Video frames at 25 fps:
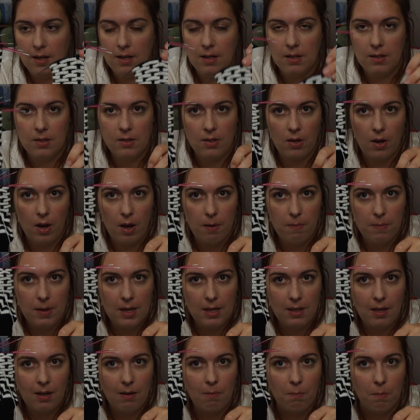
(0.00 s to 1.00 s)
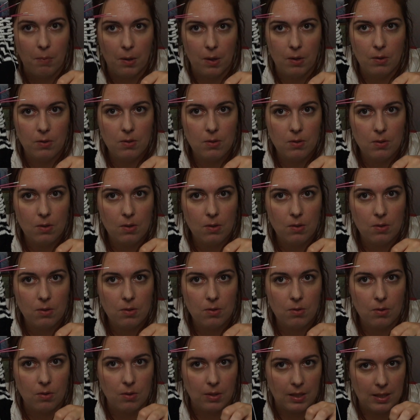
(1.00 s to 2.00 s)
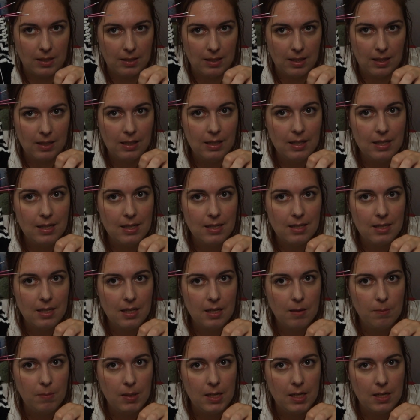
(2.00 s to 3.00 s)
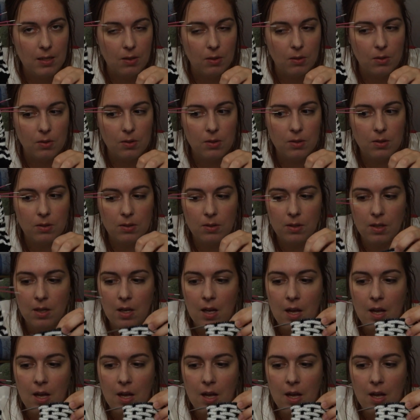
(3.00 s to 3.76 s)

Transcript: So I'm knitting both socks on exactly the same needles.